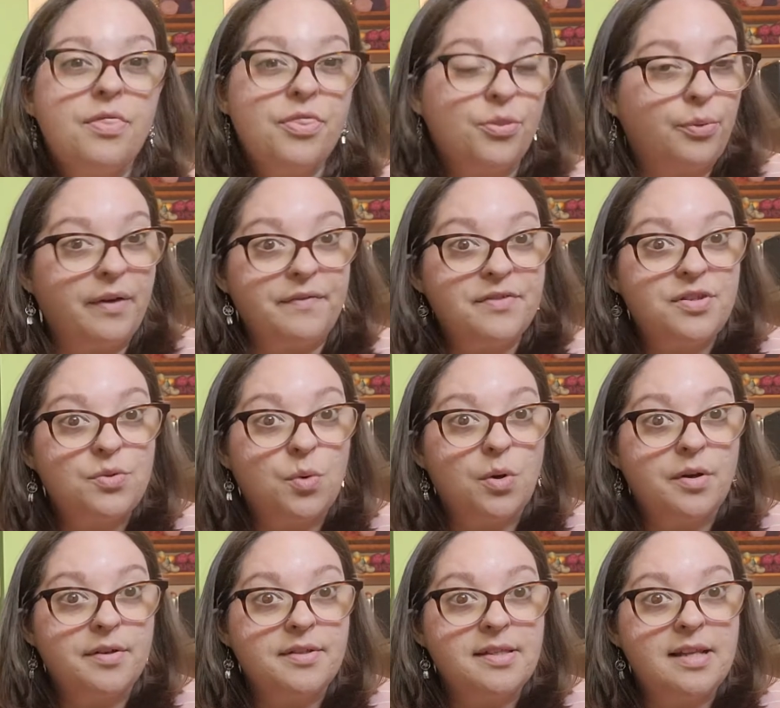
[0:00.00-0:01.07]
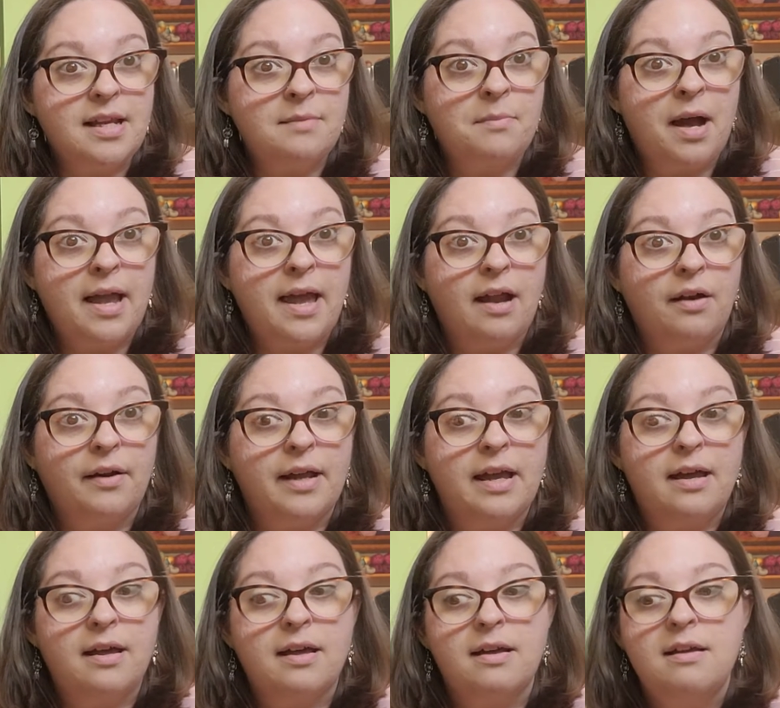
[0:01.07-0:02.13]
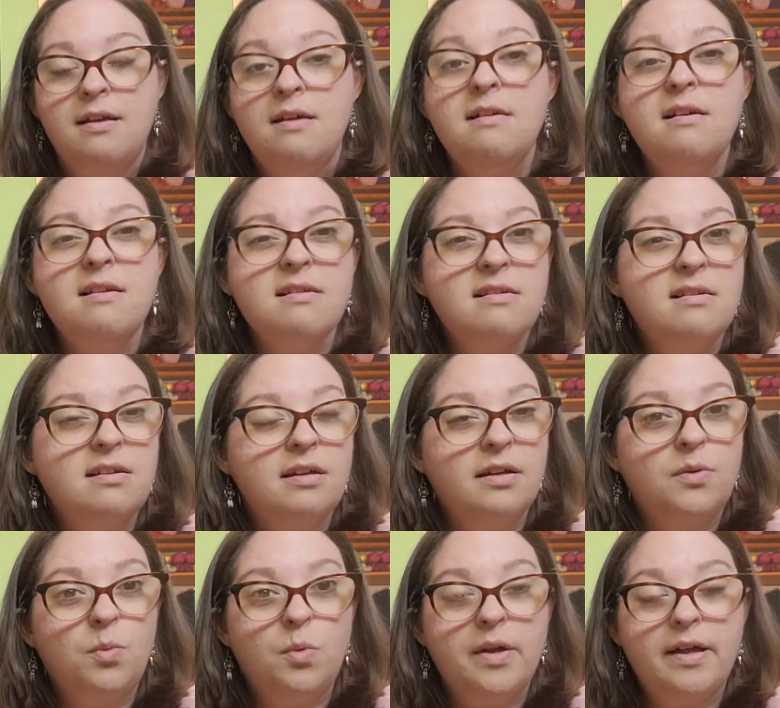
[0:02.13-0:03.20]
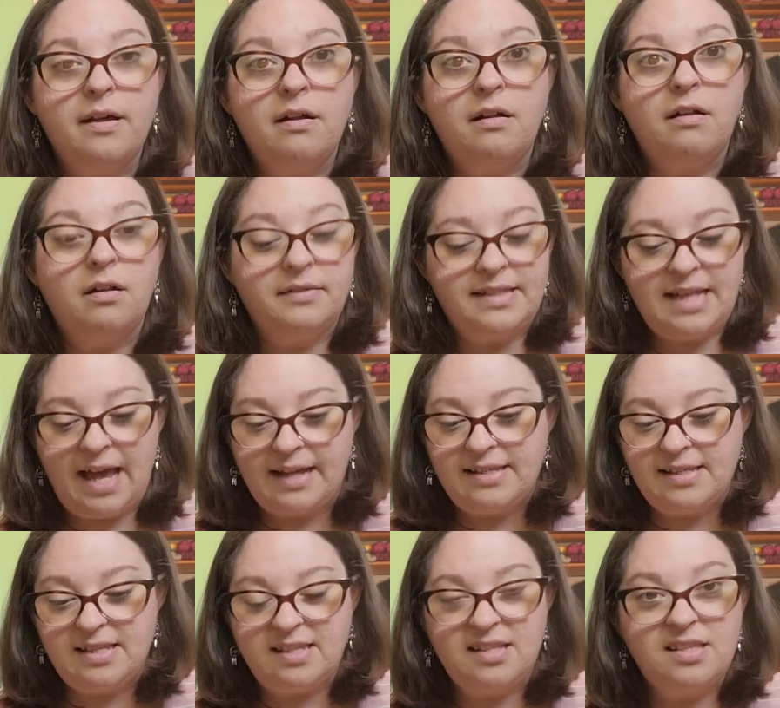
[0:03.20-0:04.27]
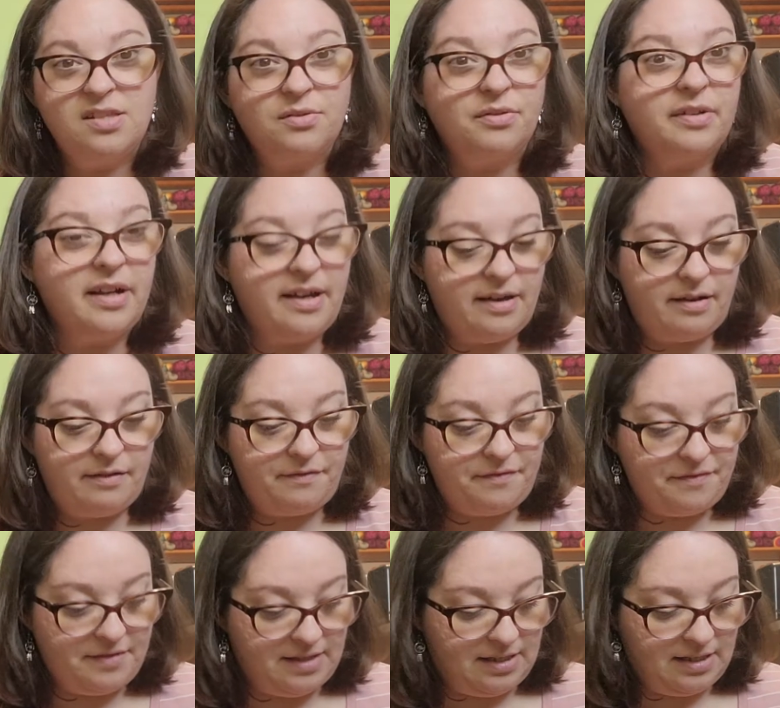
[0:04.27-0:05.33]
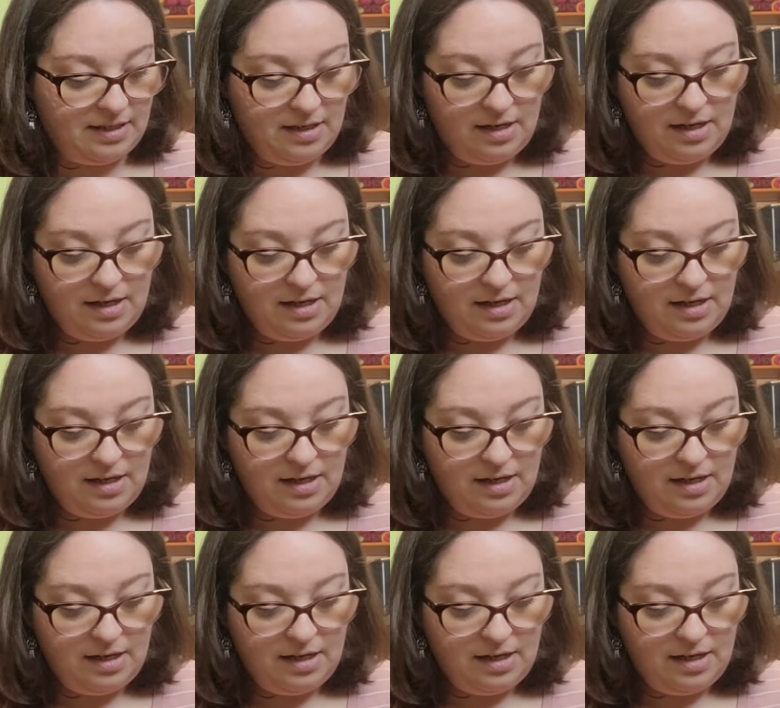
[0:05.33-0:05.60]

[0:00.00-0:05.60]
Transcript: thrift stores in my area. Goodwill, Texas Thrift,